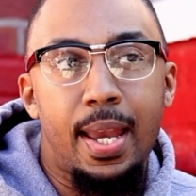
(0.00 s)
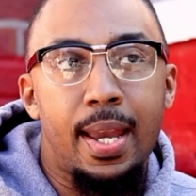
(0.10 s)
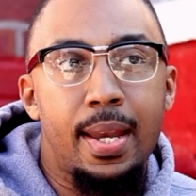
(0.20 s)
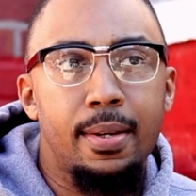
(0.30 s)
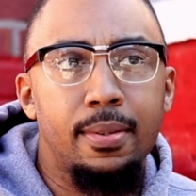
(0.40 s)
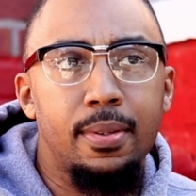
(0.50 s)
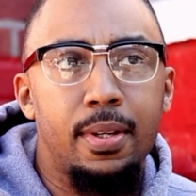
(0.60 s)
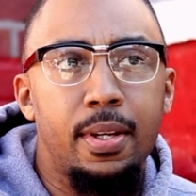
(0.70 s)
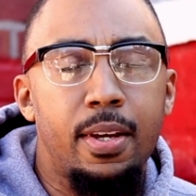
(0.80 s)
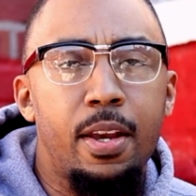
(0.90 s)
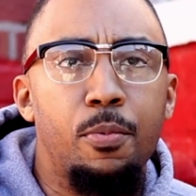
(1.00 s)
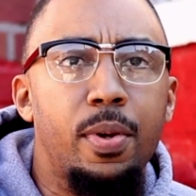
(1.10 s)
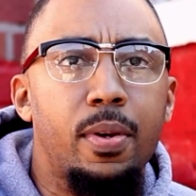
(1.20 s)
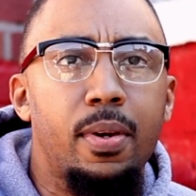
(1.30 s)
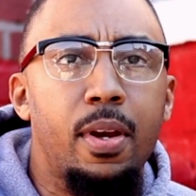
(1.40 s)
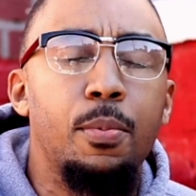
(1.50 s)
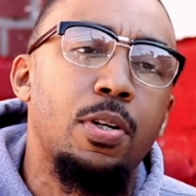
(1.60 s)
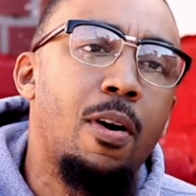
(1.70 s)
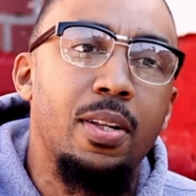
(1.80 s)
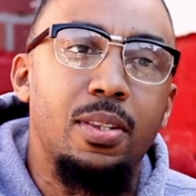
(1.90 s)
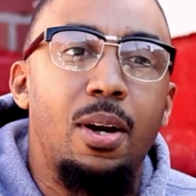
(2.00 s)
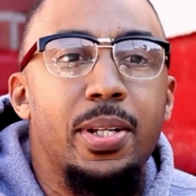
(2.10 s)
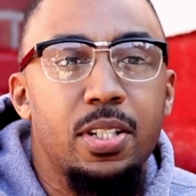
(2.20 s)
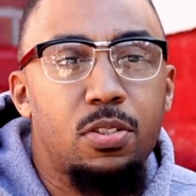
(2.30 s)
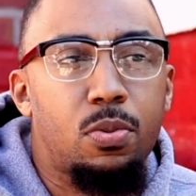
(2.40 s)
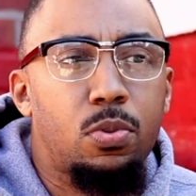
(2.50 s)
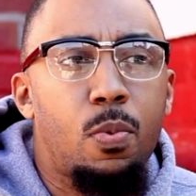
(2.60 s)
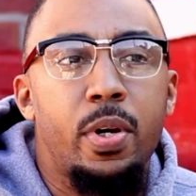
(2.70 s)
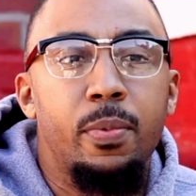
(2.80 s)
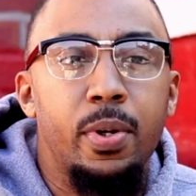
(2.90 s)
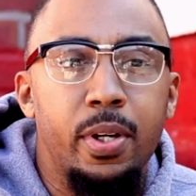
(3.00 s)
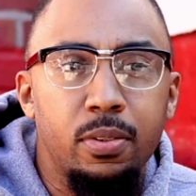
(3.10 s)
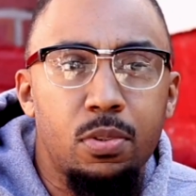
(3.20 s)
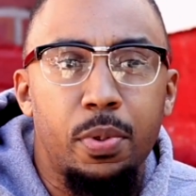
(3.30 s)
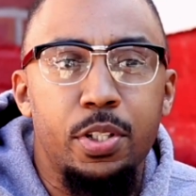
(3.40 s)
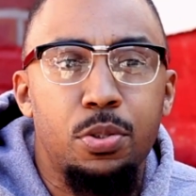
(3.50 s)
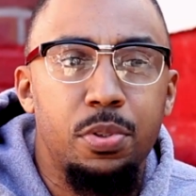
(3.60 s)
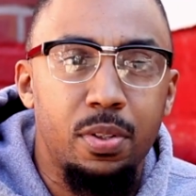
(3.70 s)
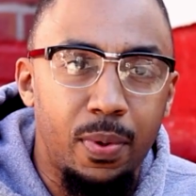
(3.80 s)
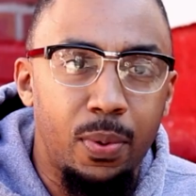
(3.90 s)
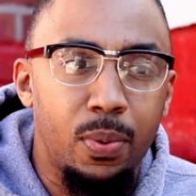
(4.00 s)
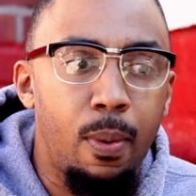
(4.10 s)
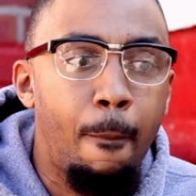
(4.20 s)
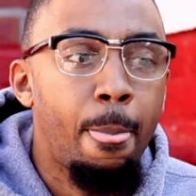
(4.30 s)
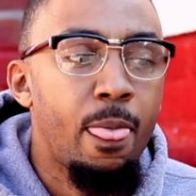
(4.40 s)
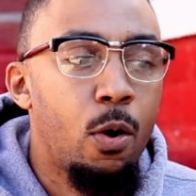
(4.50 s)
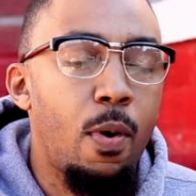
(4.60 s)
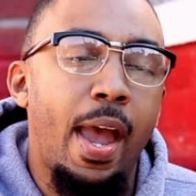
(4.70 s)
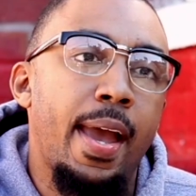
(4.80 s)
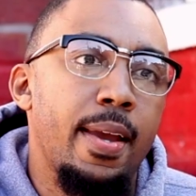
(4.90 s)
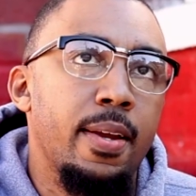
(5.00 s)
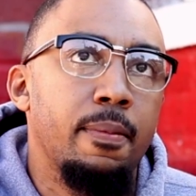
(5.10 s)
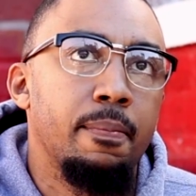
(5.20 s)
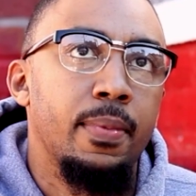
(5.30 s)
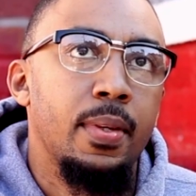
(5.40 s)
And it was hard though, as a 21, 22-year-old who hadn't